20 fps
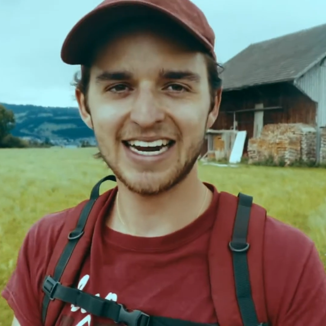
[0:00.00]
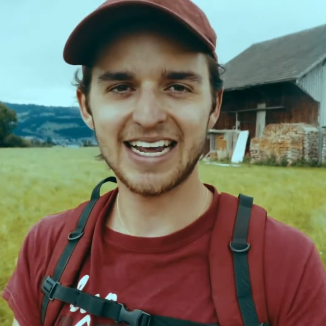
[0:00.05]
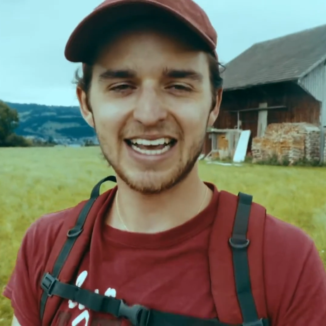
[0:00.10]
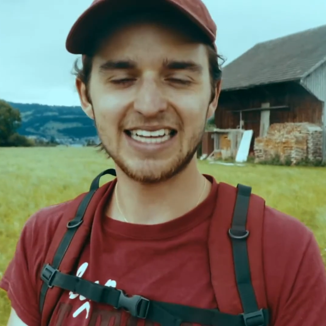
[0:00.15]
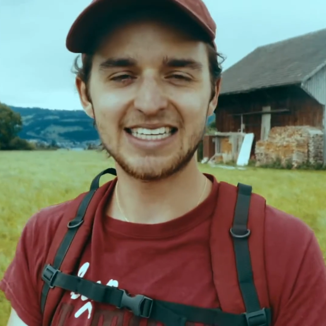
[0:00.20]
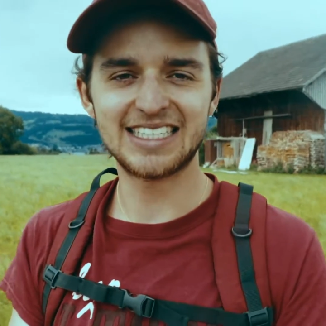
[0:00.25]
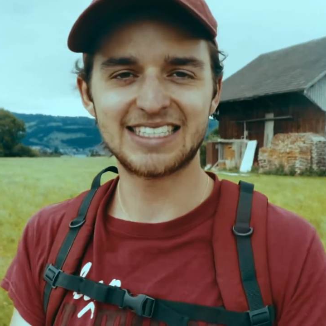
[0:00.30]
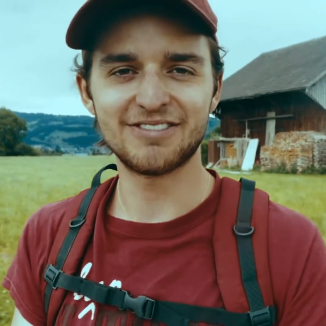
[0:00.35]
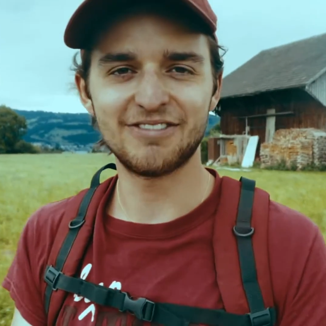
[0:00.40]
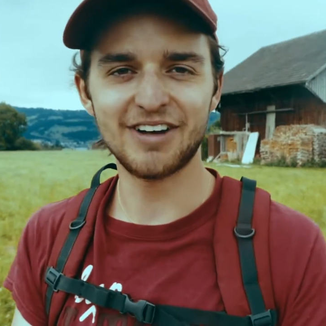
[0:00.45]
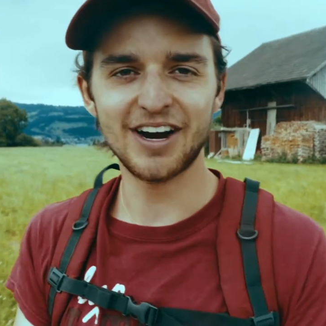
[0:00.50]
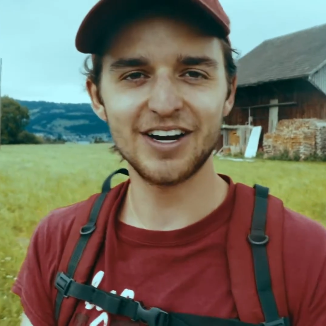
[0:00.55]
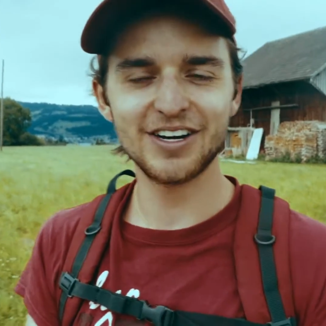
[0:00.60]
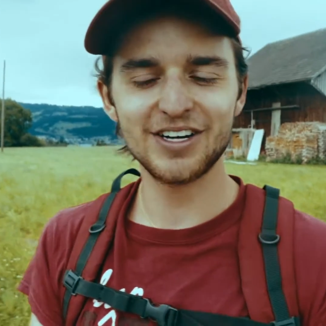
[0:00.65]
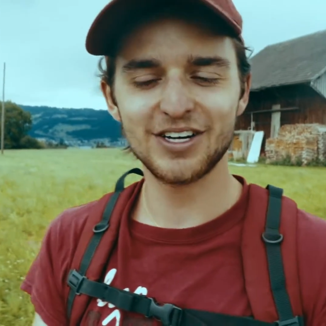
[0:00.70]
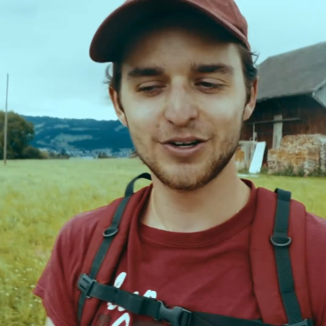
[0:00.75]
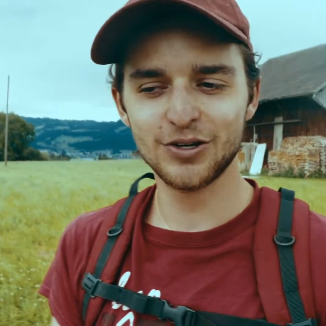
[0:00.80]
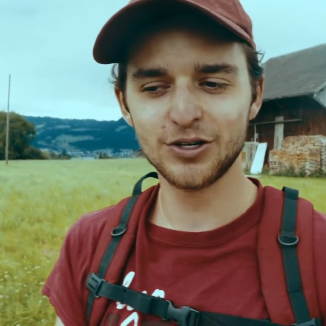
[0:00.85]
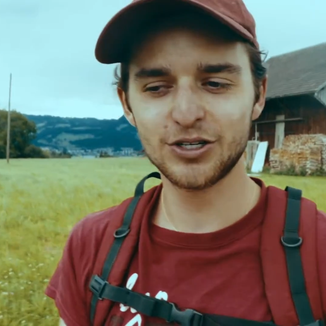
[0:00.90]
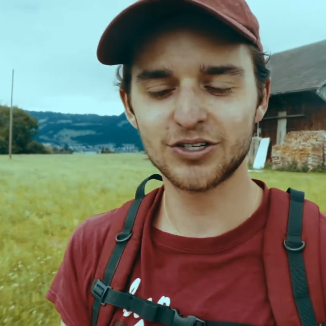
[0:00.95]
It's
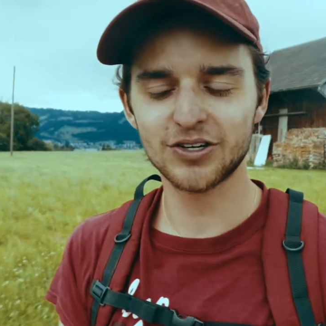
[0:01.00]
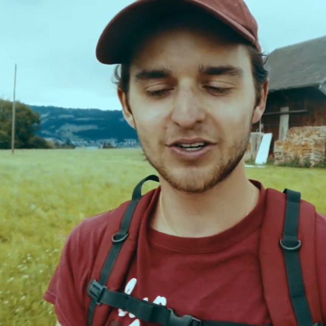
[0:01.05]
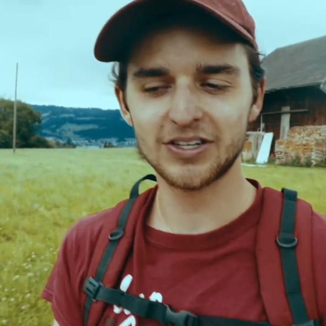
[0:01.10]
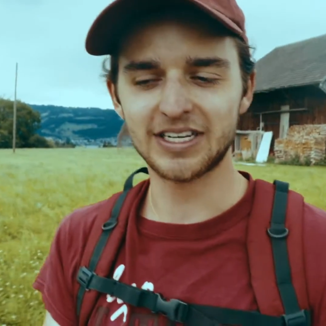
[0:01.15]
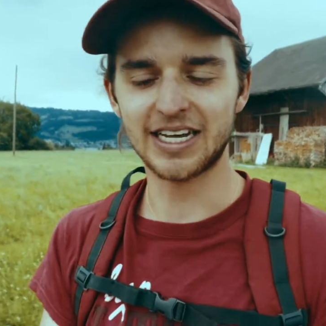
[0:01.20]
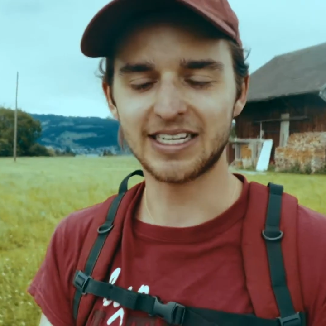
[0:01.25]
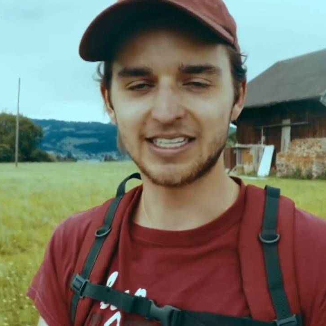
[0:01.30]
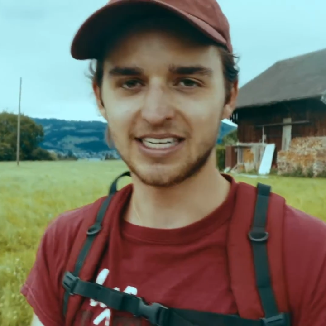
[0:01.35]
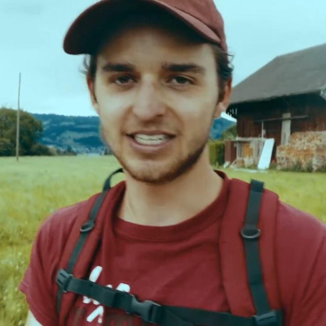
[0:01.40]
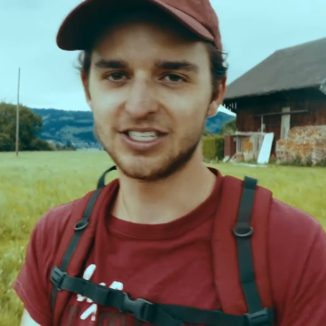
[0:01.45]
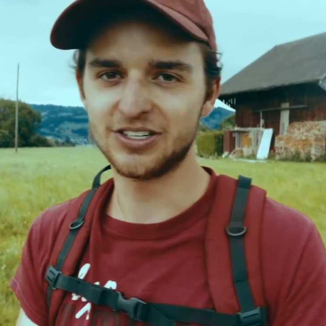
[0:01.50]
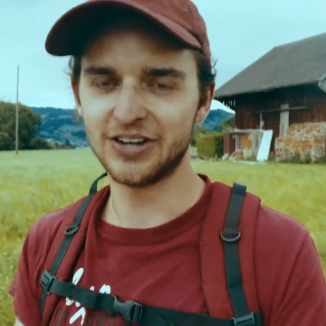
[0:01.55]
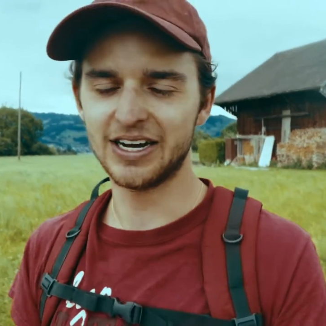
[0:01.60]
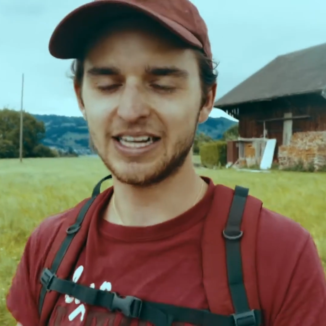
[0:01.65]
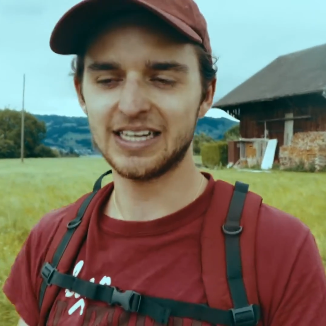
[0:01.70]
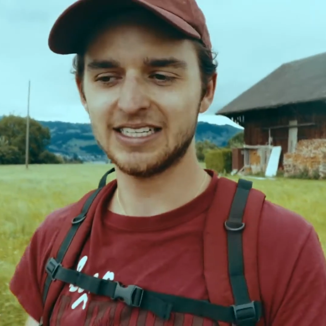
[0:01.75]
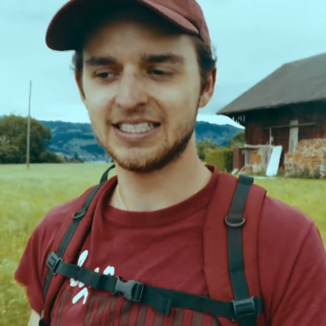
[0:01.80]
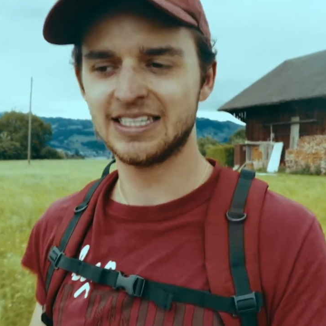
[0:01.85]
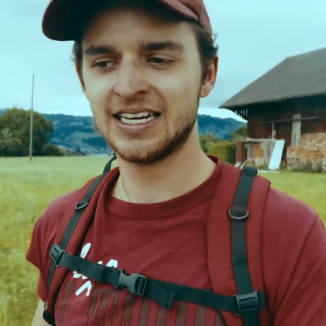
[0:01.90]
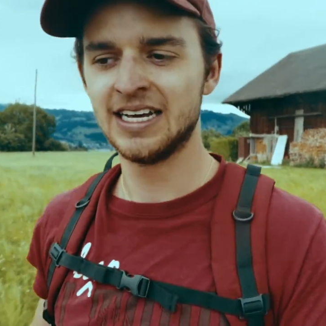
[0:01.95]
very usual that the
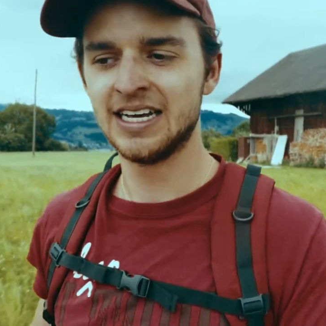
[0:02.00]
trails